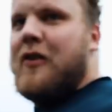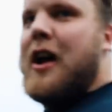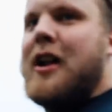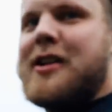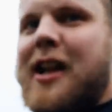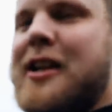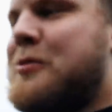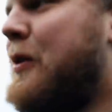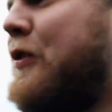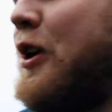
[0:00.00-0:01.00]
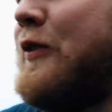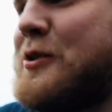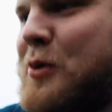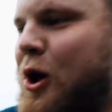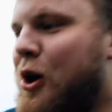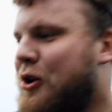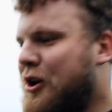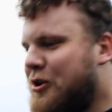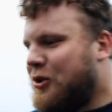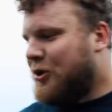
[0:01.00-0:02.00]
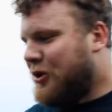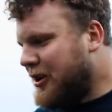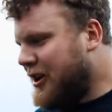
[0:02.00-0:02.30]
Right, it's the last one for all of us. We're all going to do